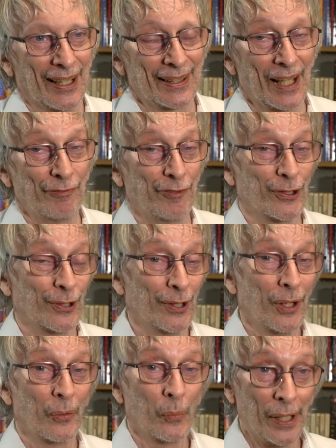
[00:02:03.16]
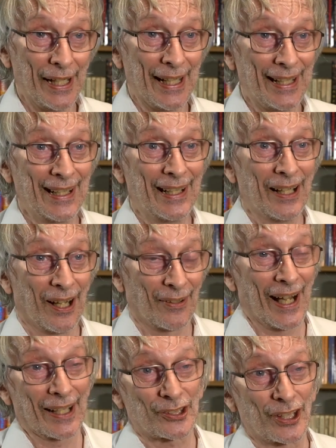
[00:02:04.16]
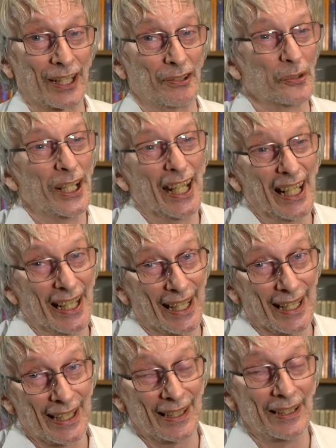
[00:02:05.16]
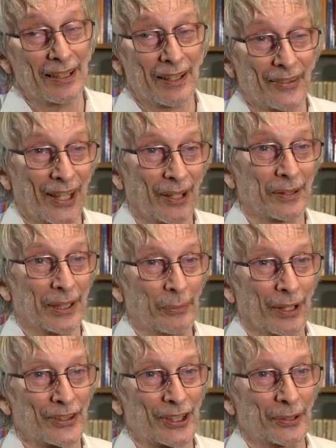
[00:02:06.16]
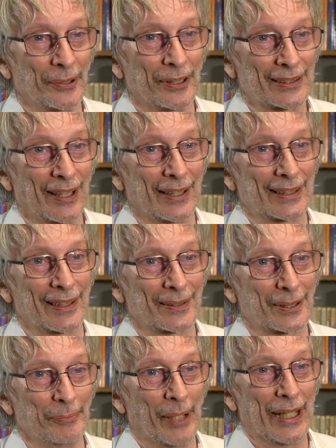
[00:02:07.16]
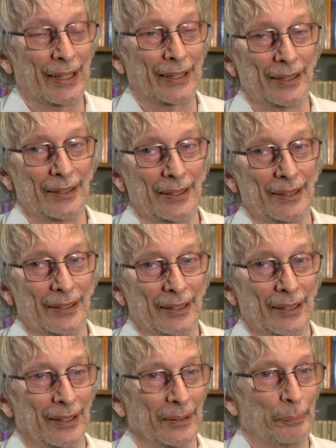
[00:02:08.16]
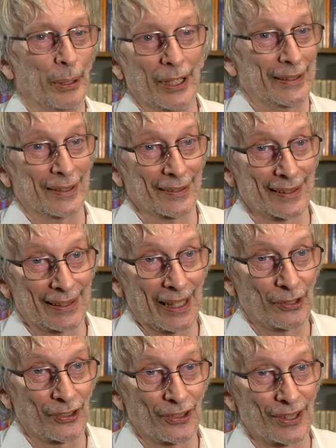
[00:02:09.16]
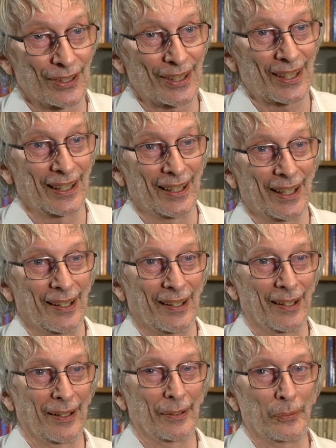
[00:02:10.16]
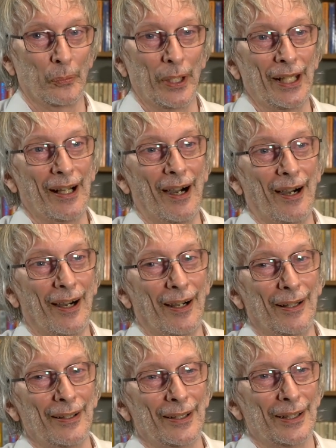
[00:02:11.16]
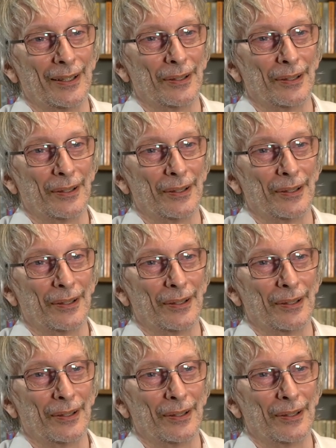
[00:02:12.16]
and therefore we are actually really the only ones who are entitled to make uh, political decisions, uh, we are